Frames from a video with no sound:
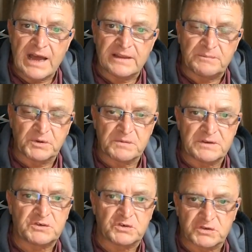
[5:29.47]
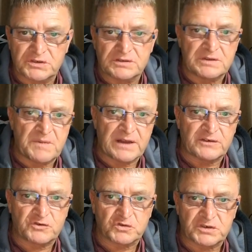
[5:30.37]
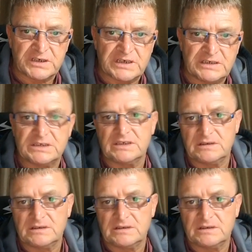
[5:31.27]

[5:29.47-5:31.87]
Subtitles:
They put them in trust, they backed the trustees,